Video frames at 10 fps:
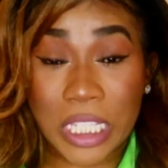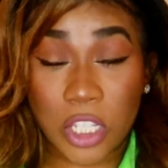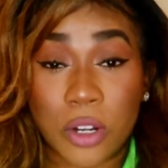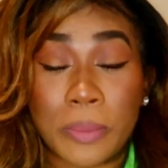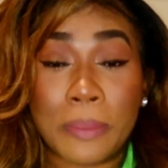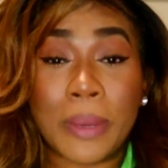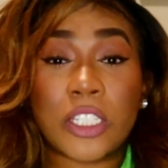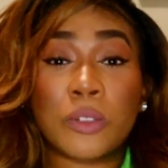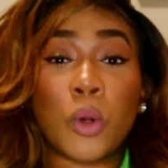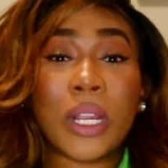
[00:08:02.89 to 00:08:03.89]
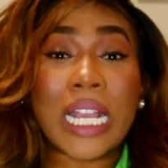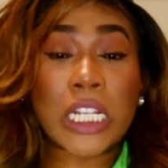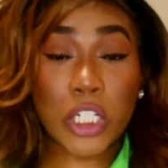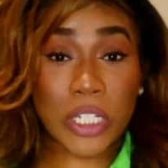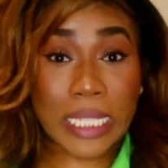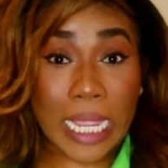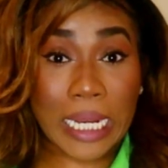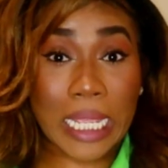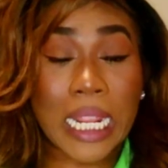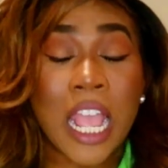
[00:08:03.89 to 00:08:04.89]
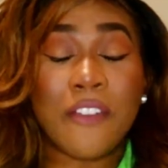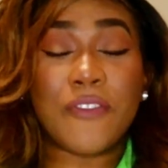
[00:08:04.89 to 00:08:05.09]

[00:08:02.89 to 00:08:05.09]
It's going to be much more understated,